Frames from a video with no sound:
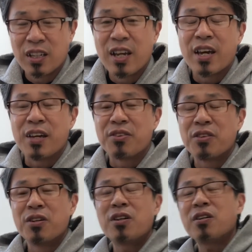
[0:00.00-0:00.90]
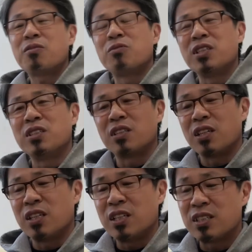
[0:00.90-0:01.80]
And third reason
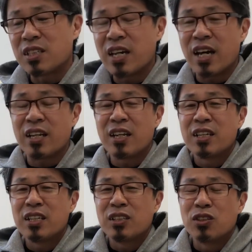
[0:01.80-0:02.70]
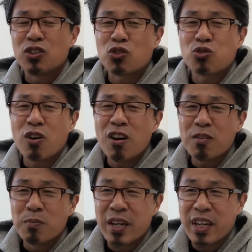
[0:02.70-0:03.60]
is that the strong
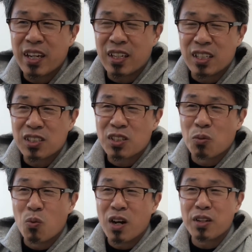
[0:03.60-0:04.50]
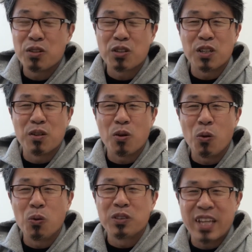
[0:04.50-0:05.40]
man is the one who could
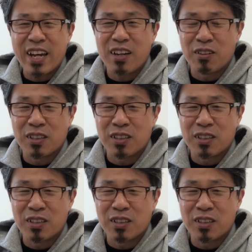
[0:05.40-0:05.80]
hold down.